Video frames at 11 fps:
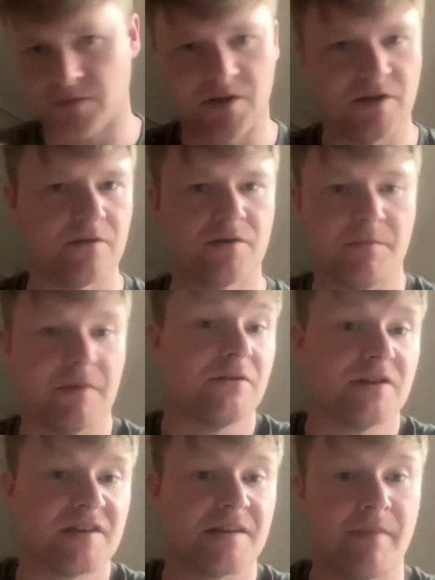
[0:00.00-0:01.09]
you know,
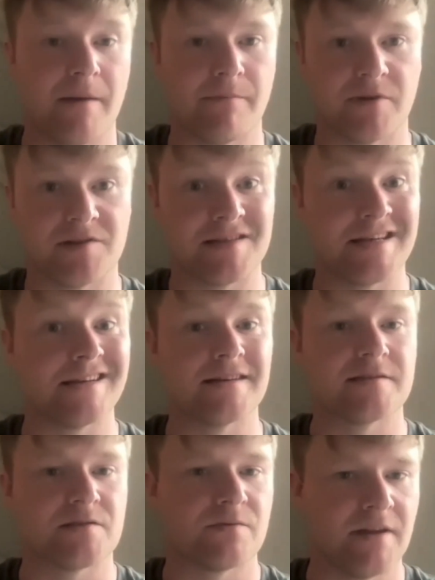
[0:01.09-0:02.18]
community members
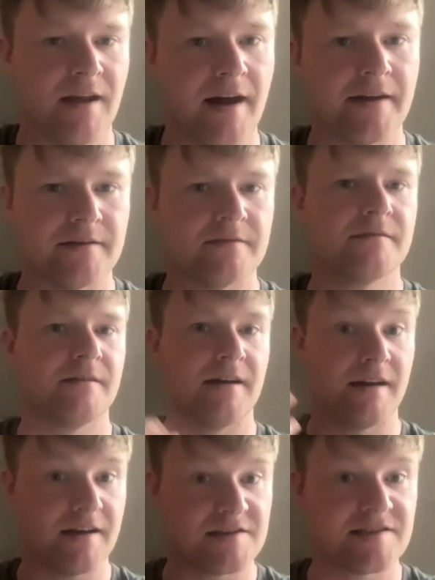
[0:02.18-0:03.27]
needing to align
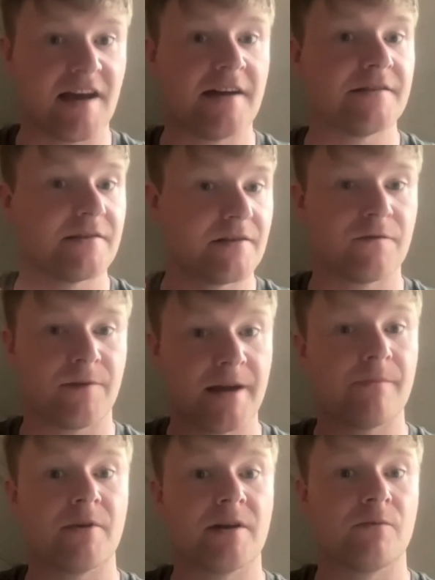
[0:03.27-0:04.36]
a standard, a
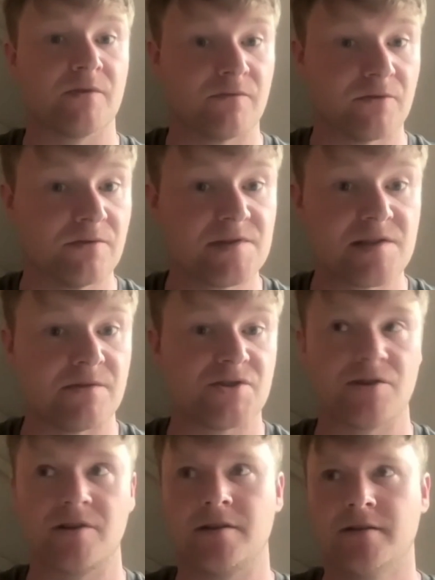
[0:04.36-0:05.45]
framework with rules to
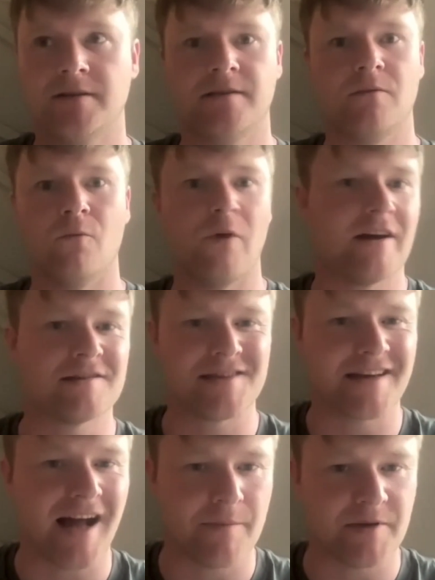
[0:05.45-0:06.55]
ensure where's the
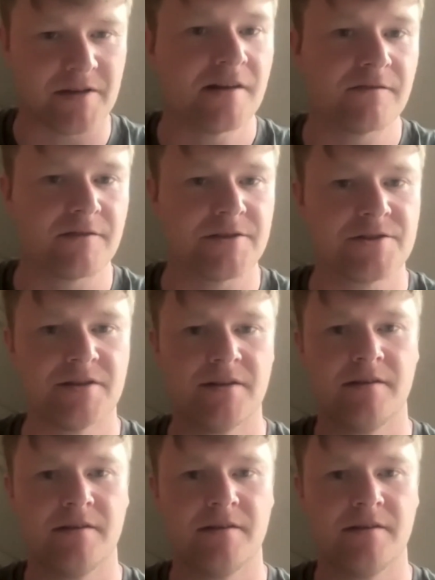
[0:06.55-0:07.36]
gap in coverage.